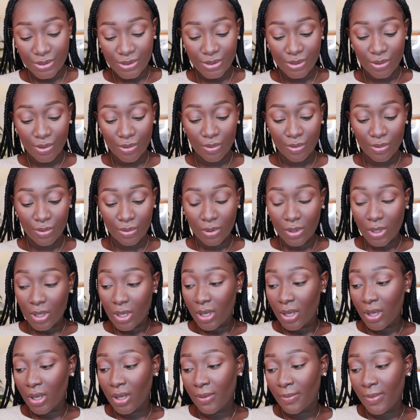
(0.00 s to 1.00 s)
So
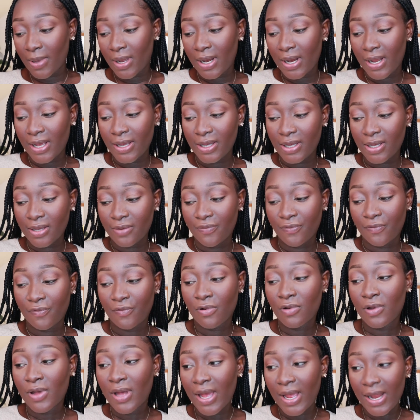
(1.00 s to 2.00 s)
I like it
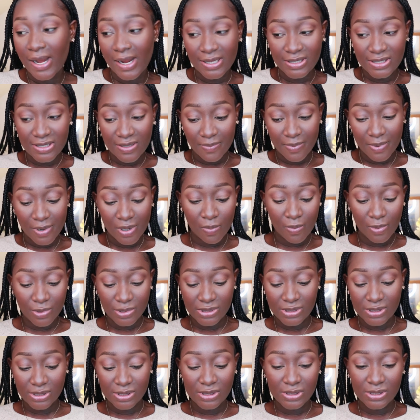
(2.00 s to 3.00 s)
for highlighter
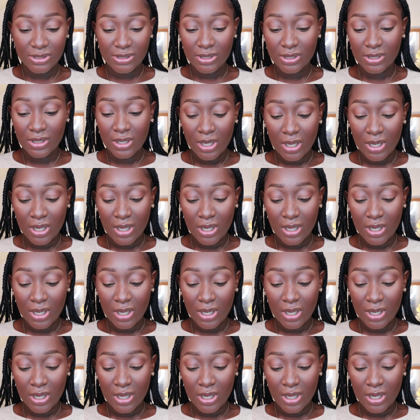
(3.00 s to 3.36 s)
purposes